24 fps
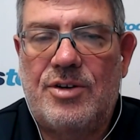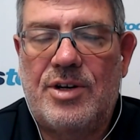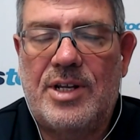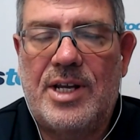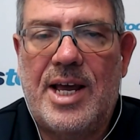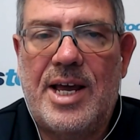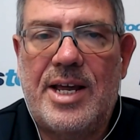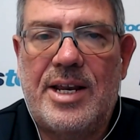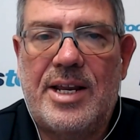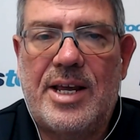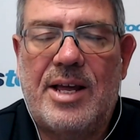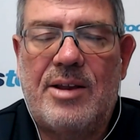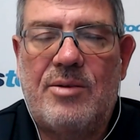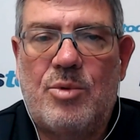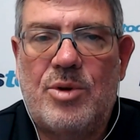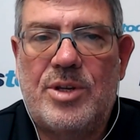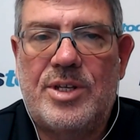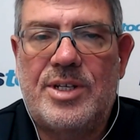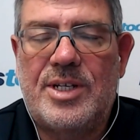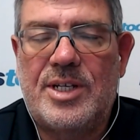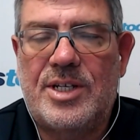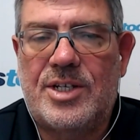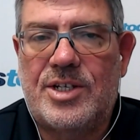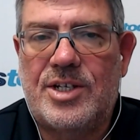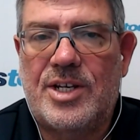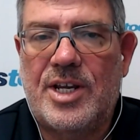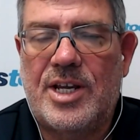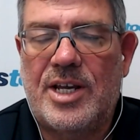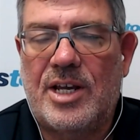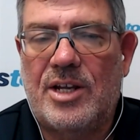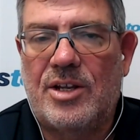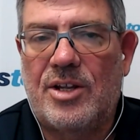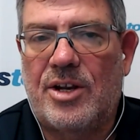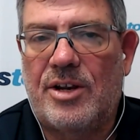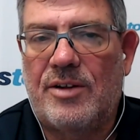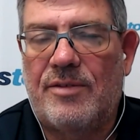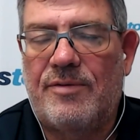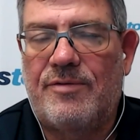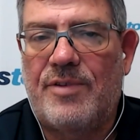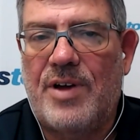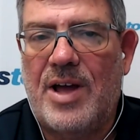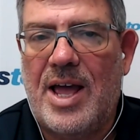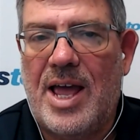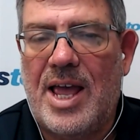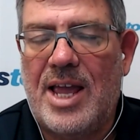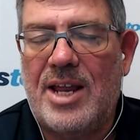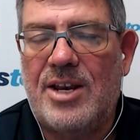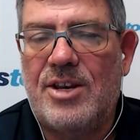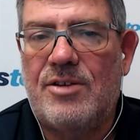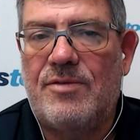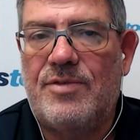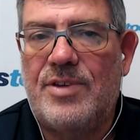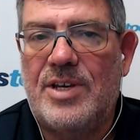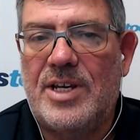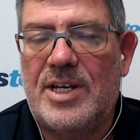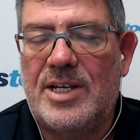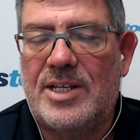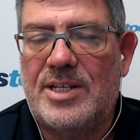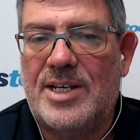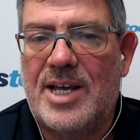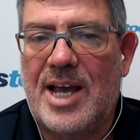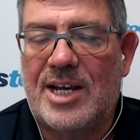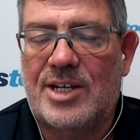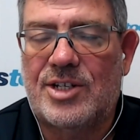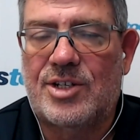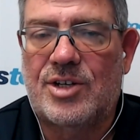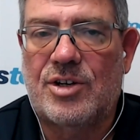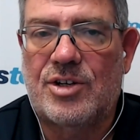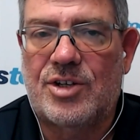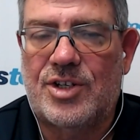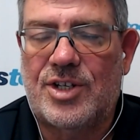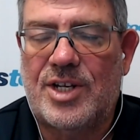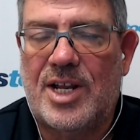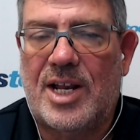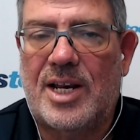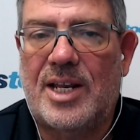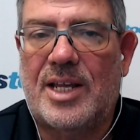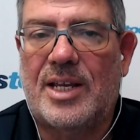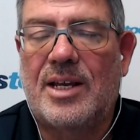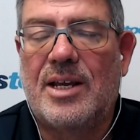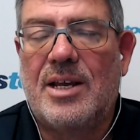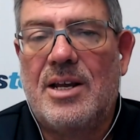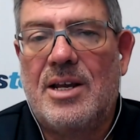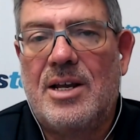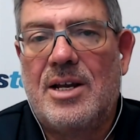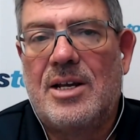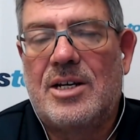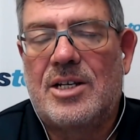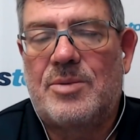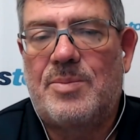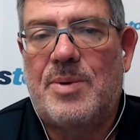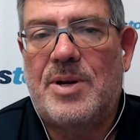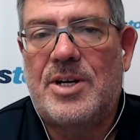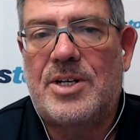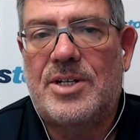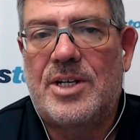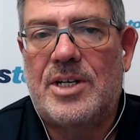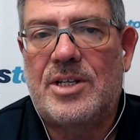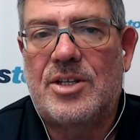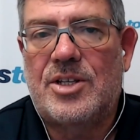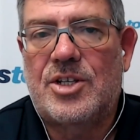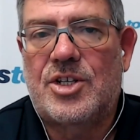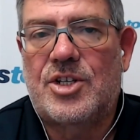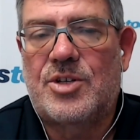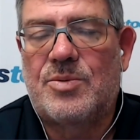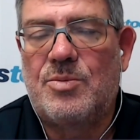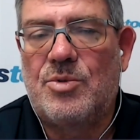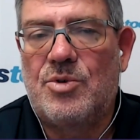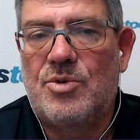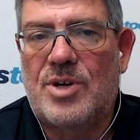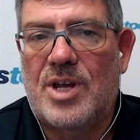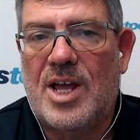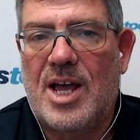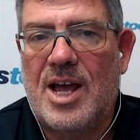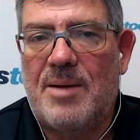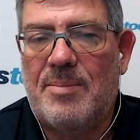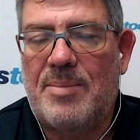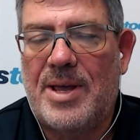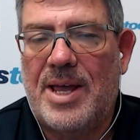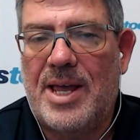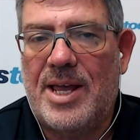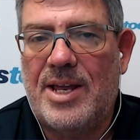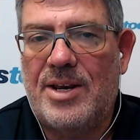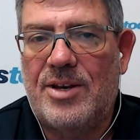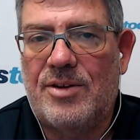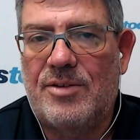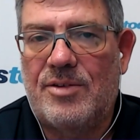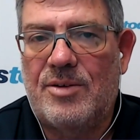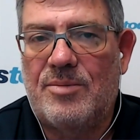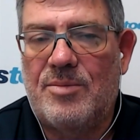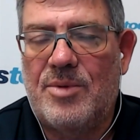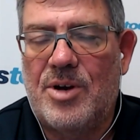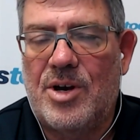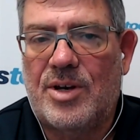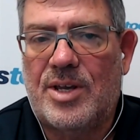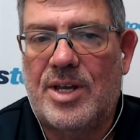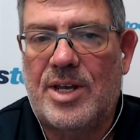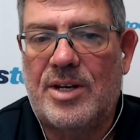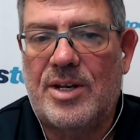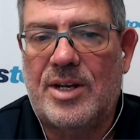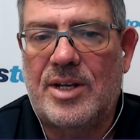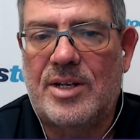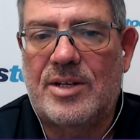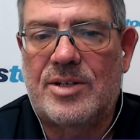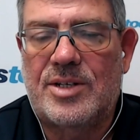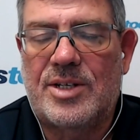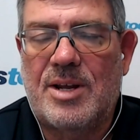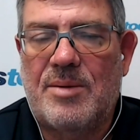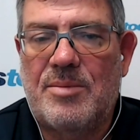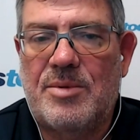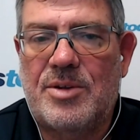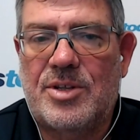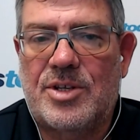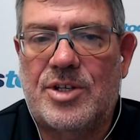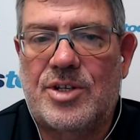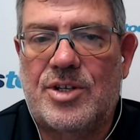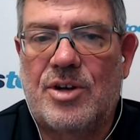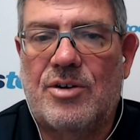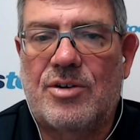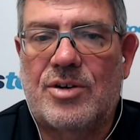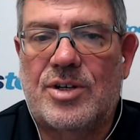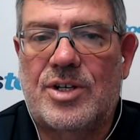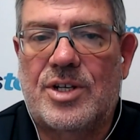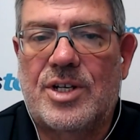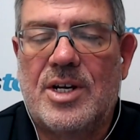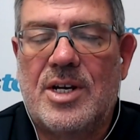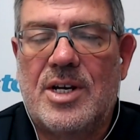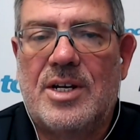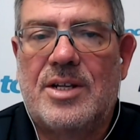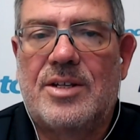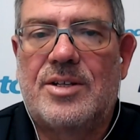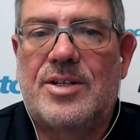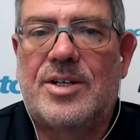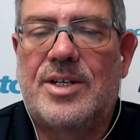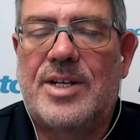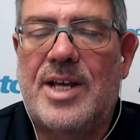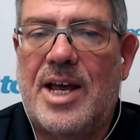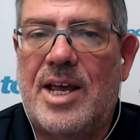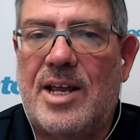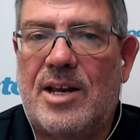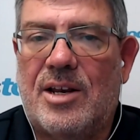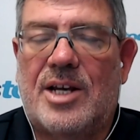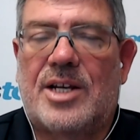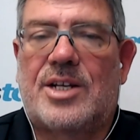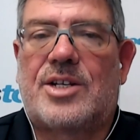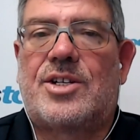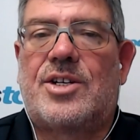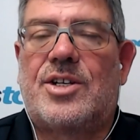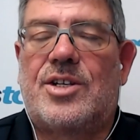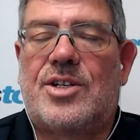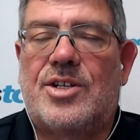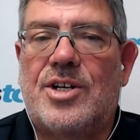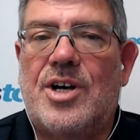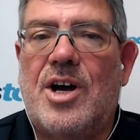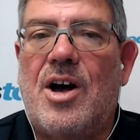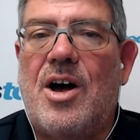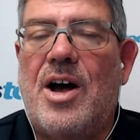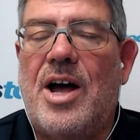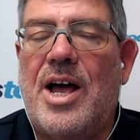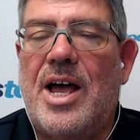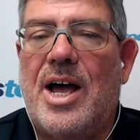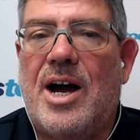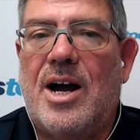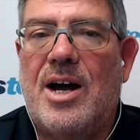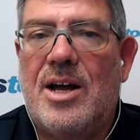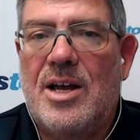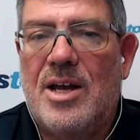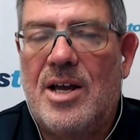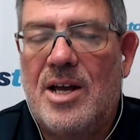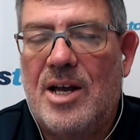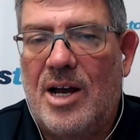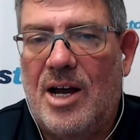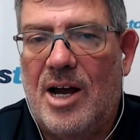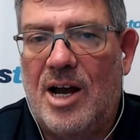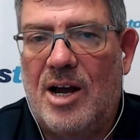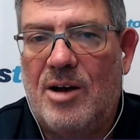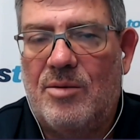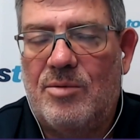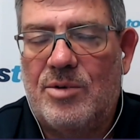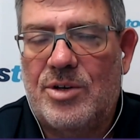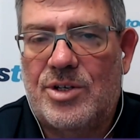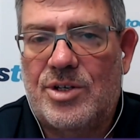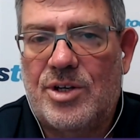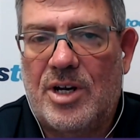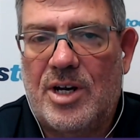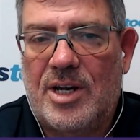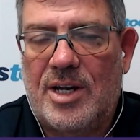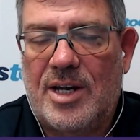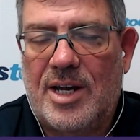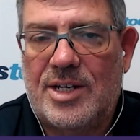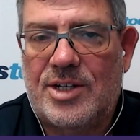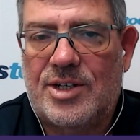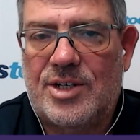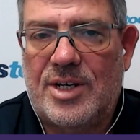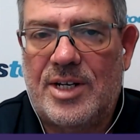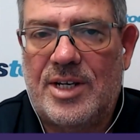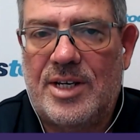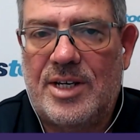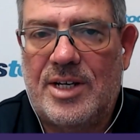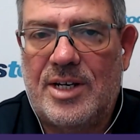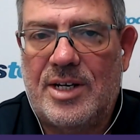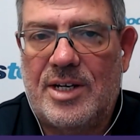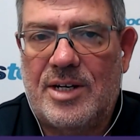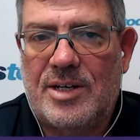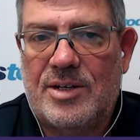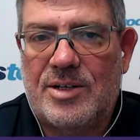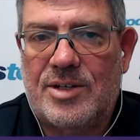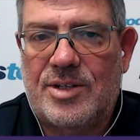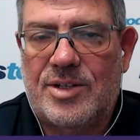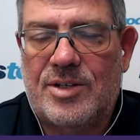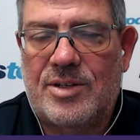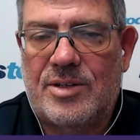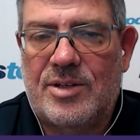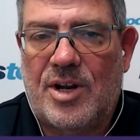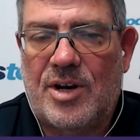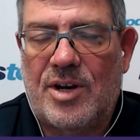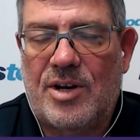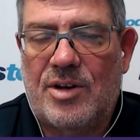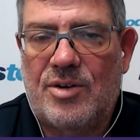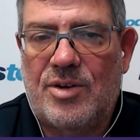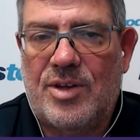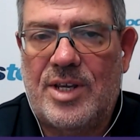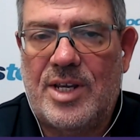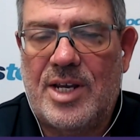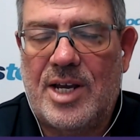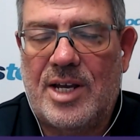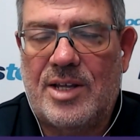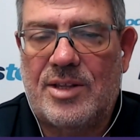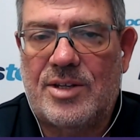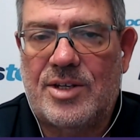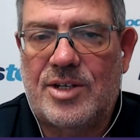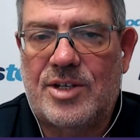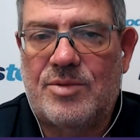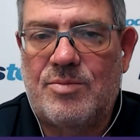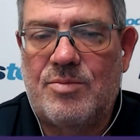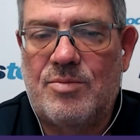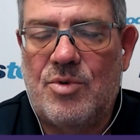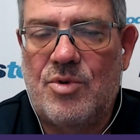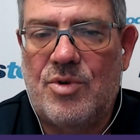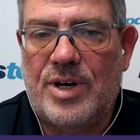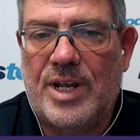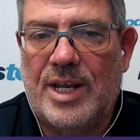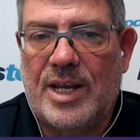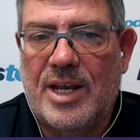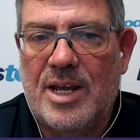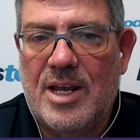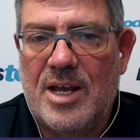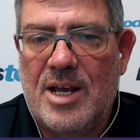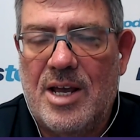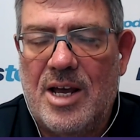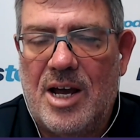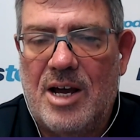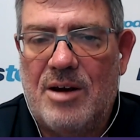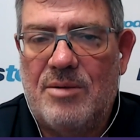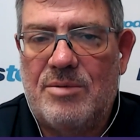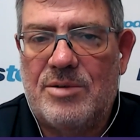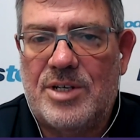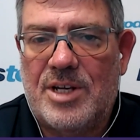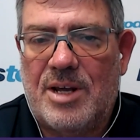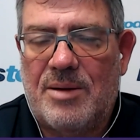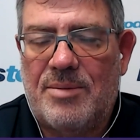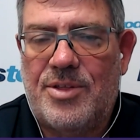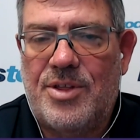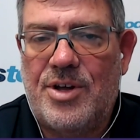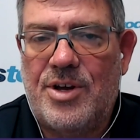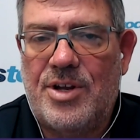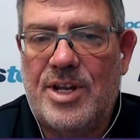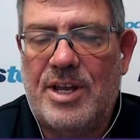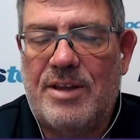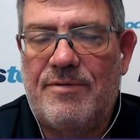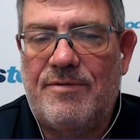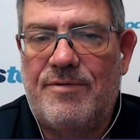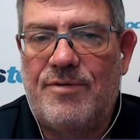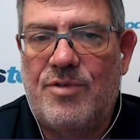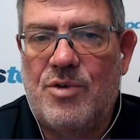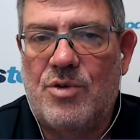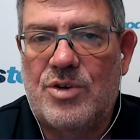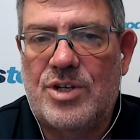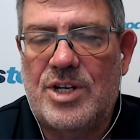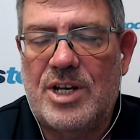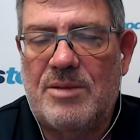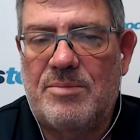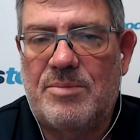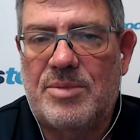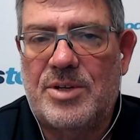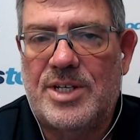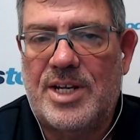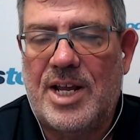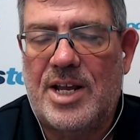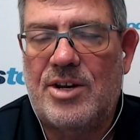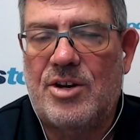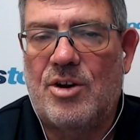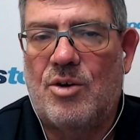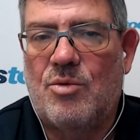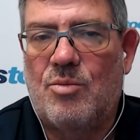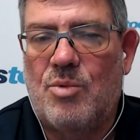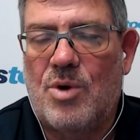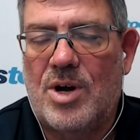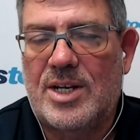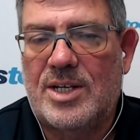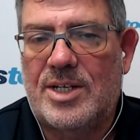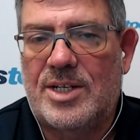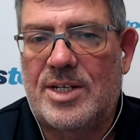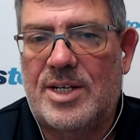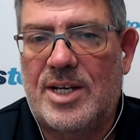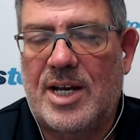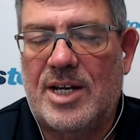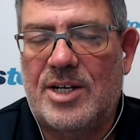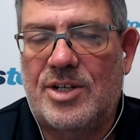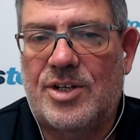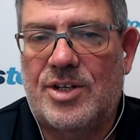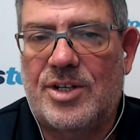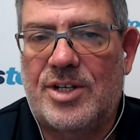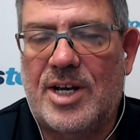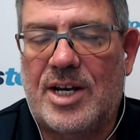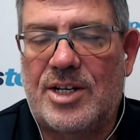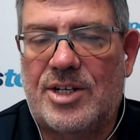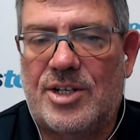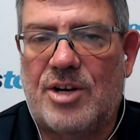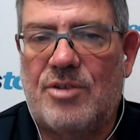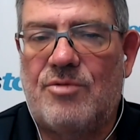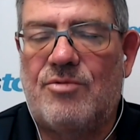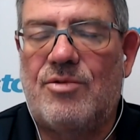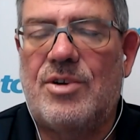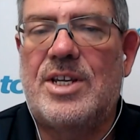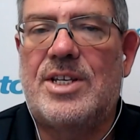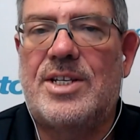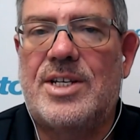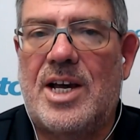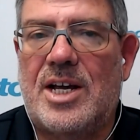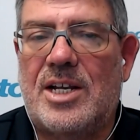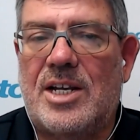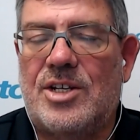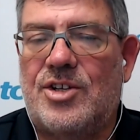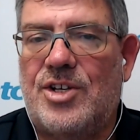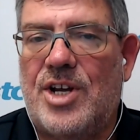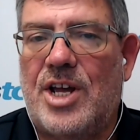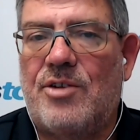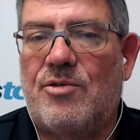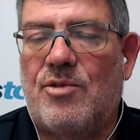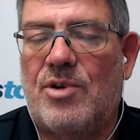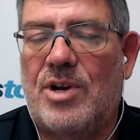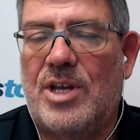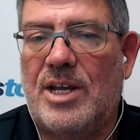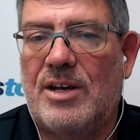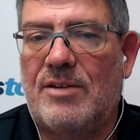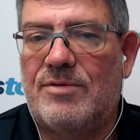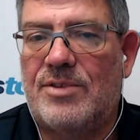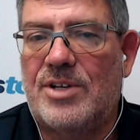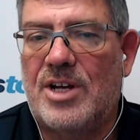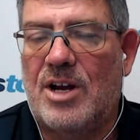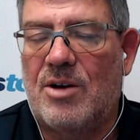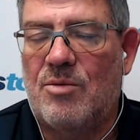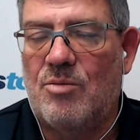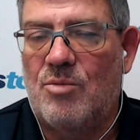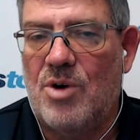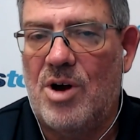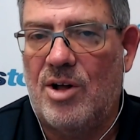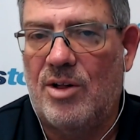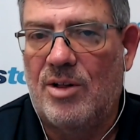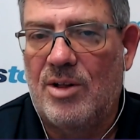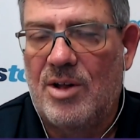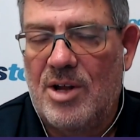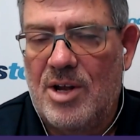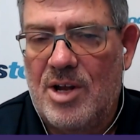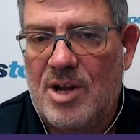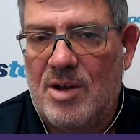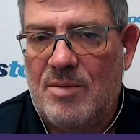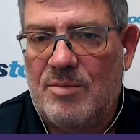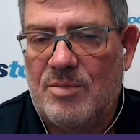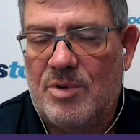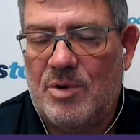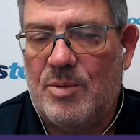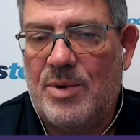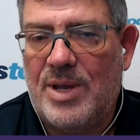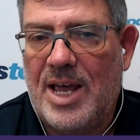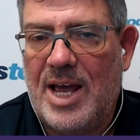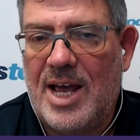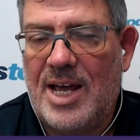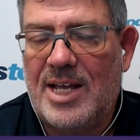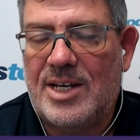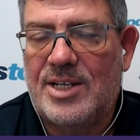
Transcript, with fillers: it, Juliet, and we did see a lot of uh, end of year tax loss selling, especially in the small cap end of the market. And some of the stocks today, like Cettire, uh, which I actually uh, started looking at this morning, uh, was up 13, 14% at one stage today. So retailers generally have done well, but we